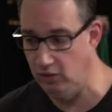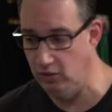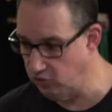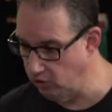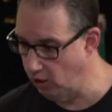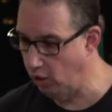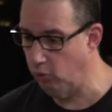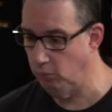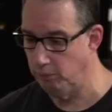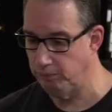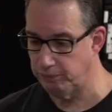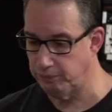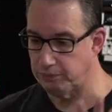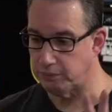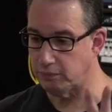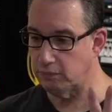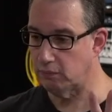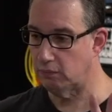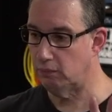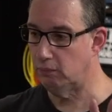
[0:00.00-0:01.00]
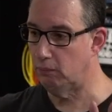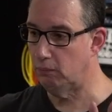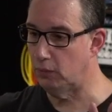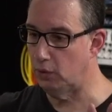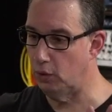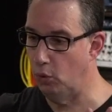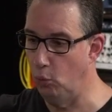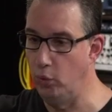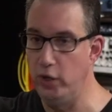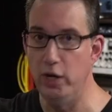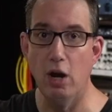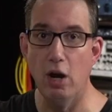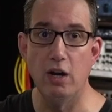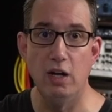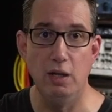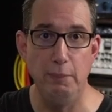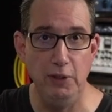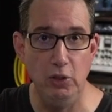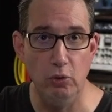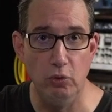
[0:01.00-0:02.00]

So we are going to be doing